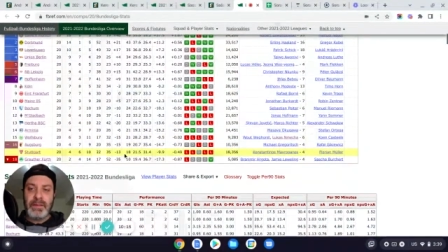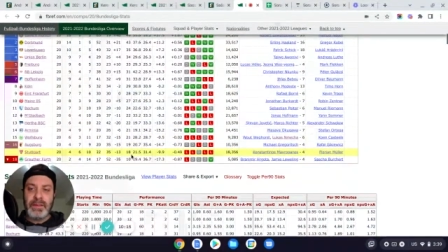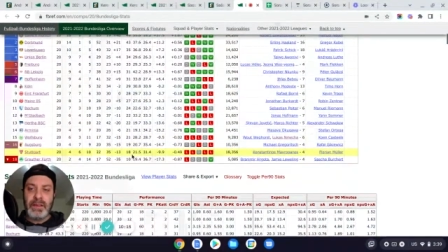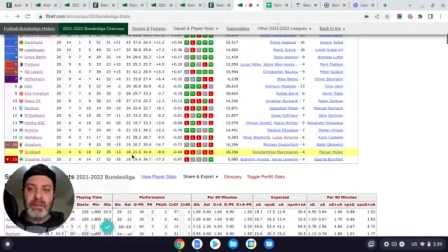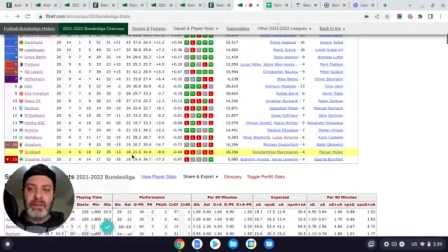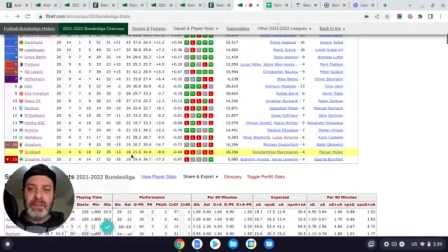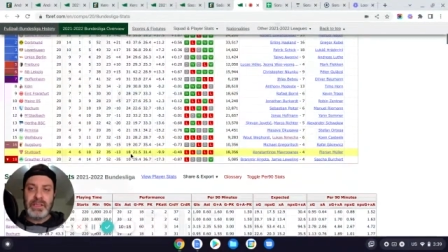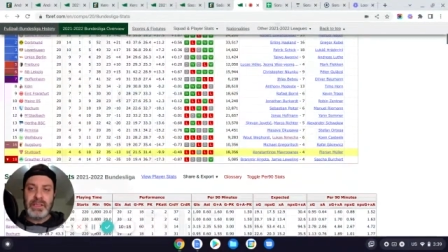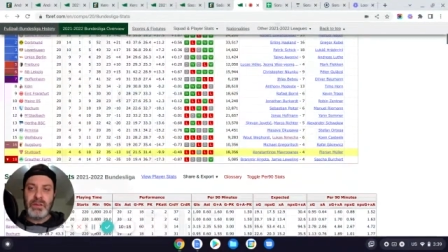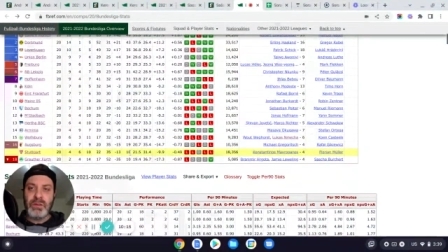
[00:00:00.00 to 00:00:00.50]

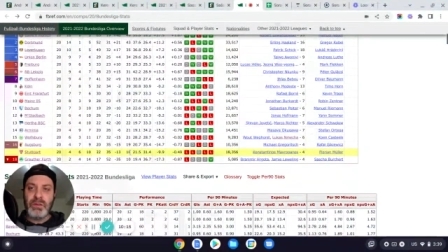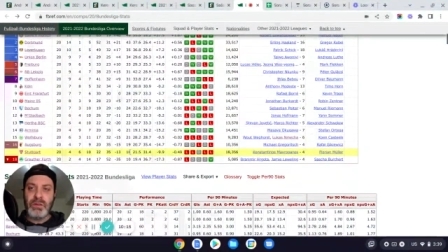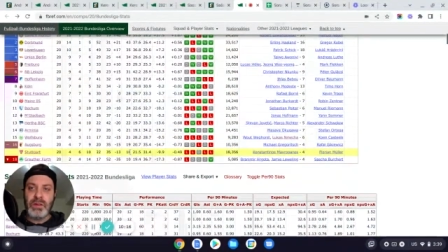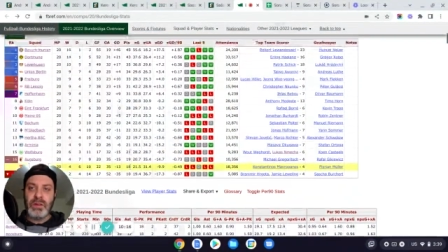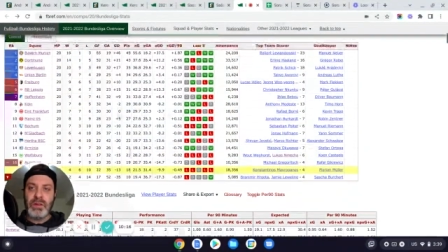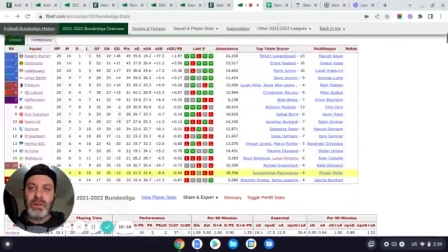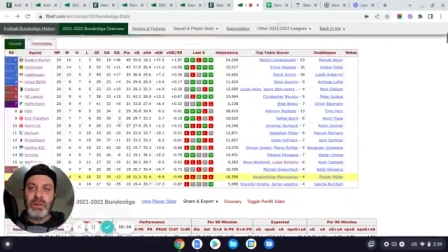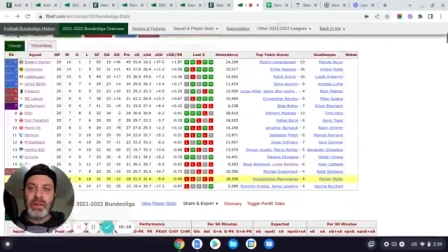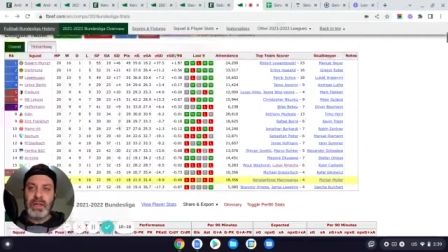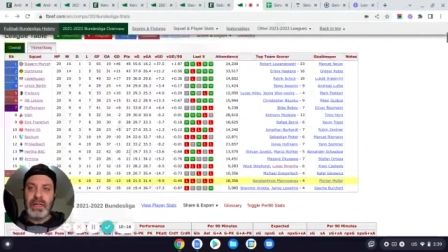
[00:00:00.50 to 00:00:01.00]
only score